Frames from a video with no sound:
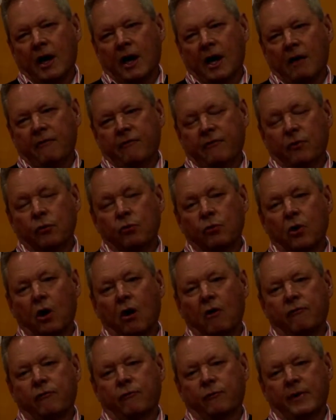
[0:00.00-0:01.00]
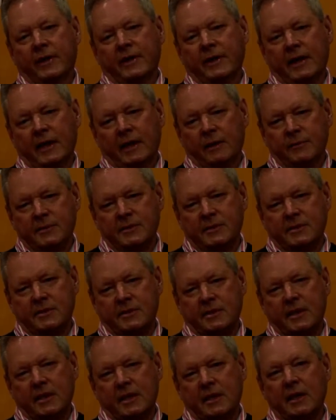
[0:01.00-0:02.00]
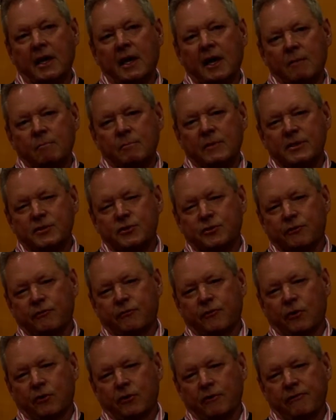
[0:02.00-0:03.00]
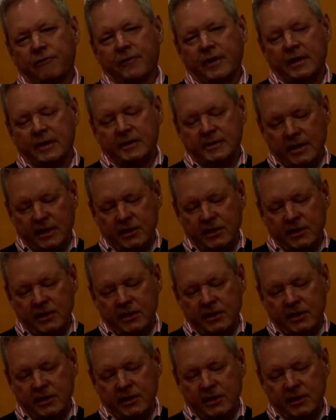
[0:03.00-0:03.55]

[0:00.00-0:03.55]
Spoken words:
Phil Goff when he was the Minister of Foreign Affairs and